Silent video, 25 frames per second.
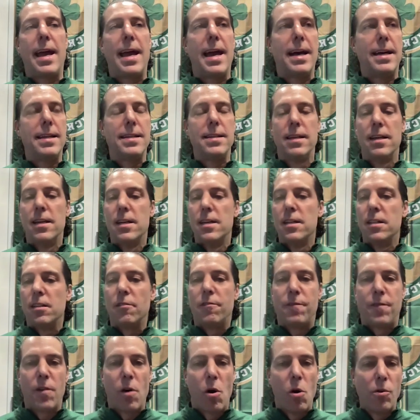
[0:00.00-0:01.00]
And
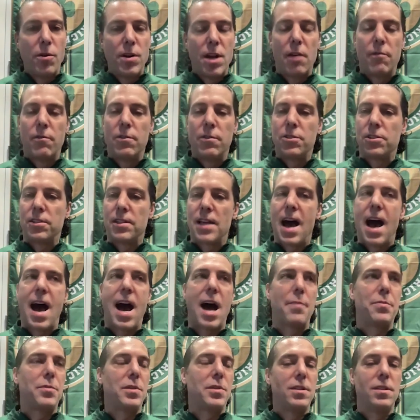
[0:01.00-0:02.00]
the phone never
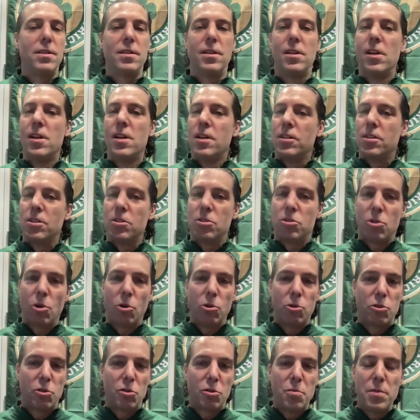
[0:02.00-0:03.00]
stopped, and the
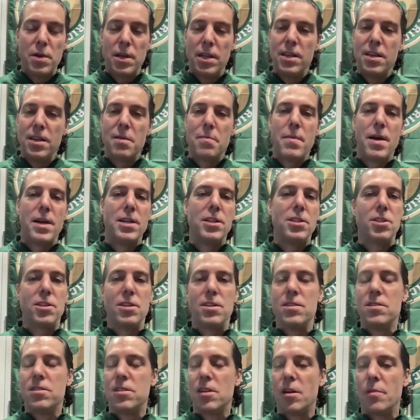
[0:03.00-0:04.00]
social media
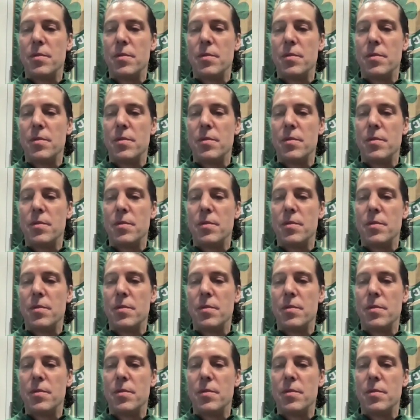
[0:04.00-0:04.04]
mentions.